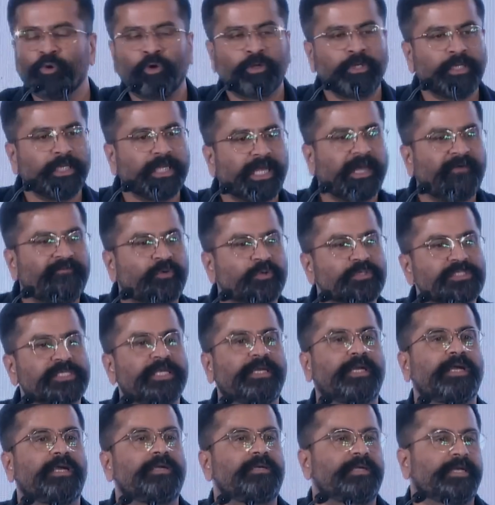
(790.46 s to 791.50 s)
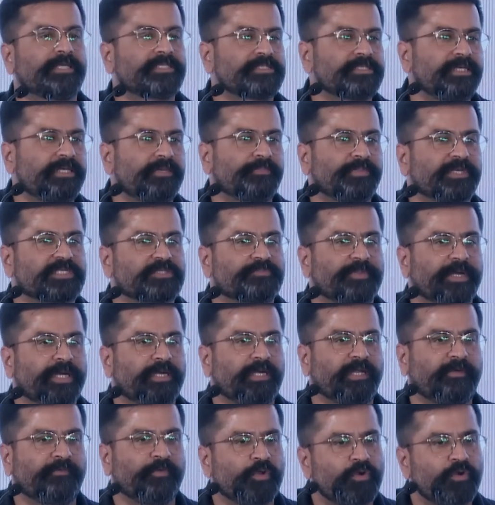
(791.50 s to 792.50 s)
only have to see context and perspective.